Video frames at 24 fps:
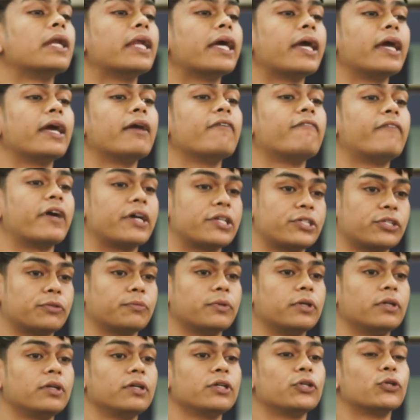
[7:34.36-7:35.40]
Malay
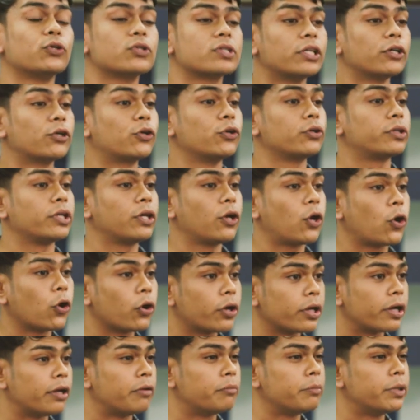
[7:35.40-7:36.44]
vegetable, usually cooked in
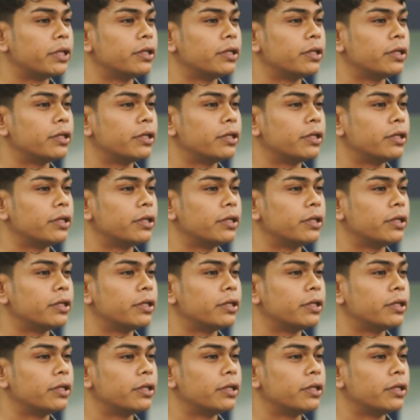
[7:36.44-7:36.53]
coconut